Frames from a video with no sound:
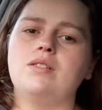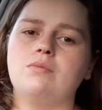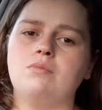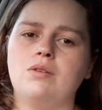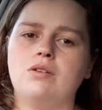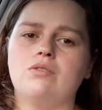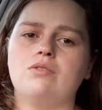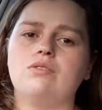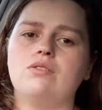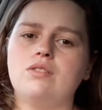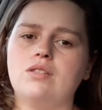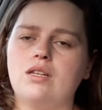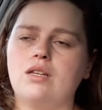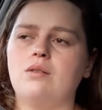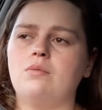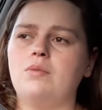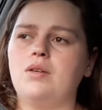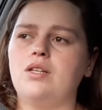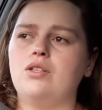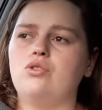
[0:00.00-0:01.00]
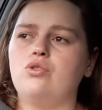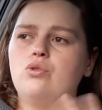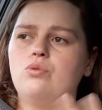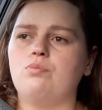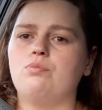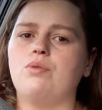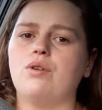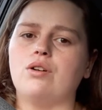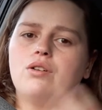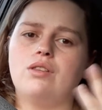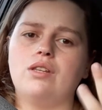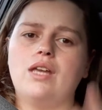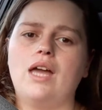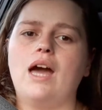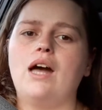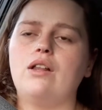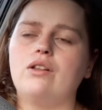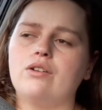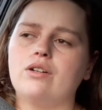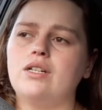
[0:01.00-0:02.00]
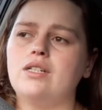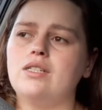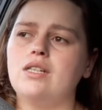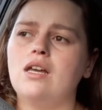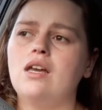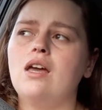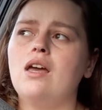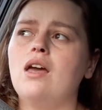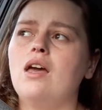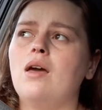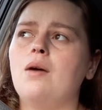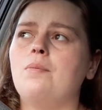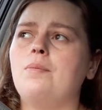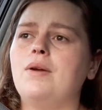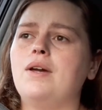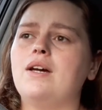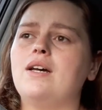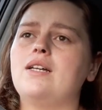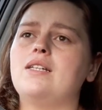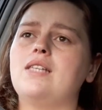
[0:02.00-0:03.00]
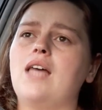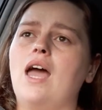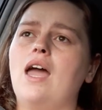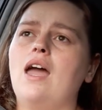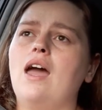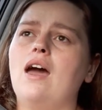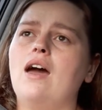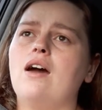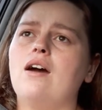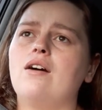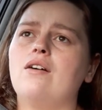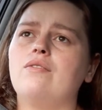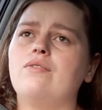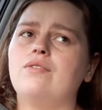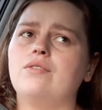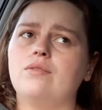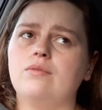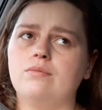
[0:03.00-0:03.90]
and minerals in me to burn the calories. Because I've